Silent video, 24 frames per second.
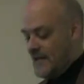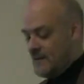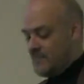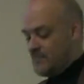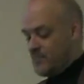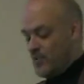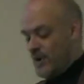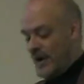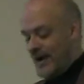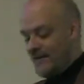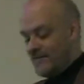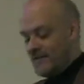
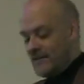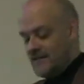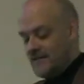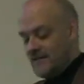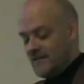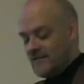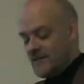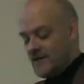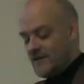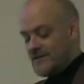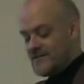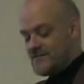and proudly
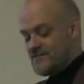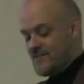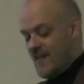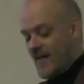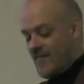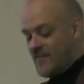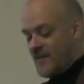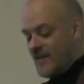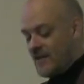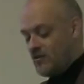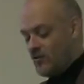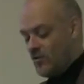that there is
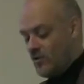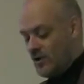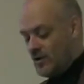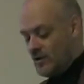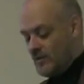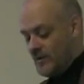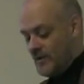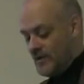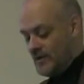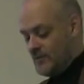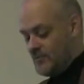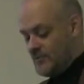nothing at
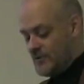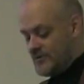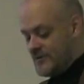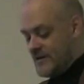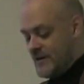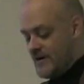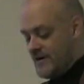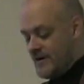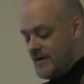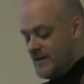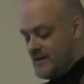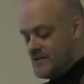all about
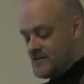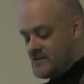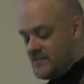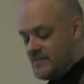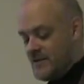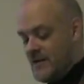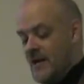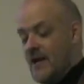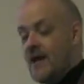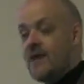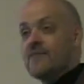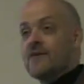libertarianism